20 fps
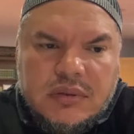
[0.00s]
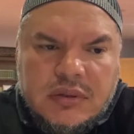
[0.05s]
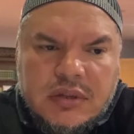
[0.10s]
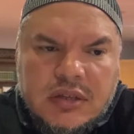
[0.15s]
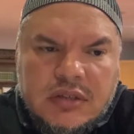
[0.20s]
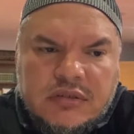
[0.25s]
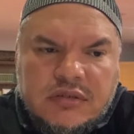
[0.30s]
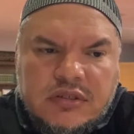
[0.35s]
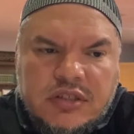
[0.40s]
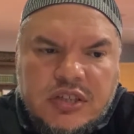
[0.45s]

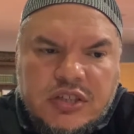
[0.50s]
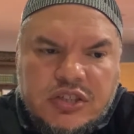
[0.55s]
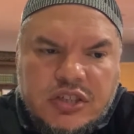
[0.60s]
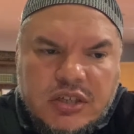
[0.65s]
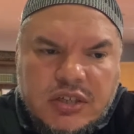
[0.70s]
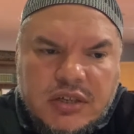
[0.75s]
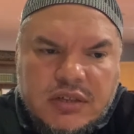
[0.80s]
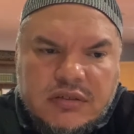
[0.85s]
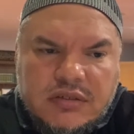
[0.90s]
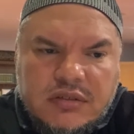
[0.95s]
is
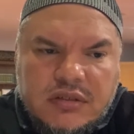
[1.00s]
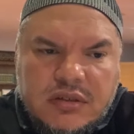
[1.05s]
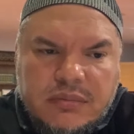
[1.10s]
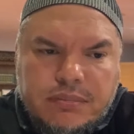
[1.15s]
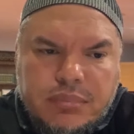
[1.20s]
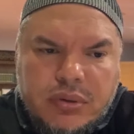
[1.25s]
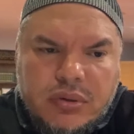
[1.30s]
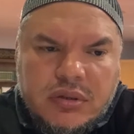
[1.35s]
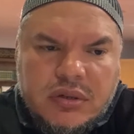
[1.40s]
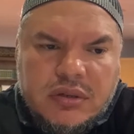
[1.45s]
teaching us the
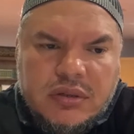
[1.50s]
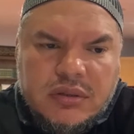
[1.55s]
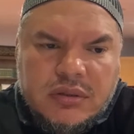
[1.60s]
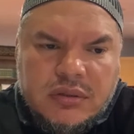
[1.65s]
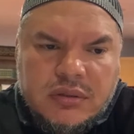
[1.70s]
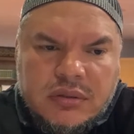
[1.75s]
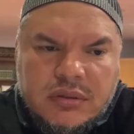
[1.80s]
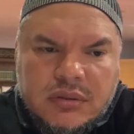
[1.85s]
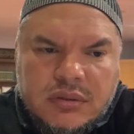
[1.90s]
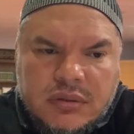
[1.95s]
book
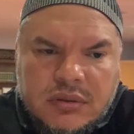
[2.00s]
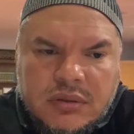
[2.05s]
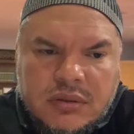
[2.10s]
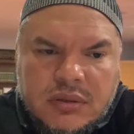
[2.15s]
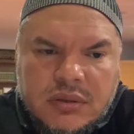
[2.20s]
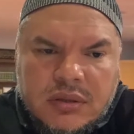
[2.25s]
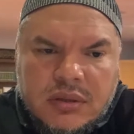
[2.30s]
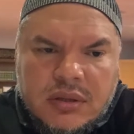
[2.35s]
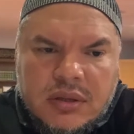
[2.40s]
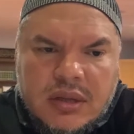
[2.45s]

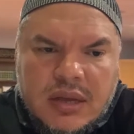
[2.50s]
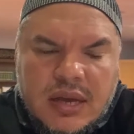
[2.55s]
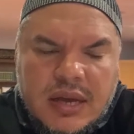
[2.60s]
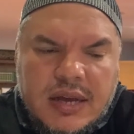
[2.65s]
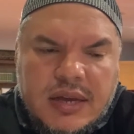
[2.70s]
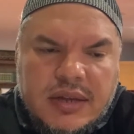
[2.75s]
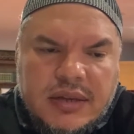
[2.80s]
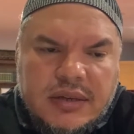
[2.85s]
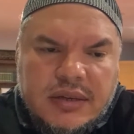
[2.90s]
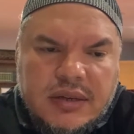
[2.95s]

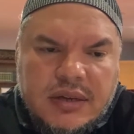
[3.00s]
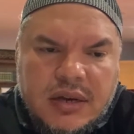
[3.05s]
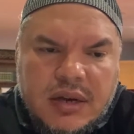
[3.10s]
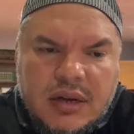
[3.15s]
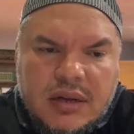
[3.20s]
and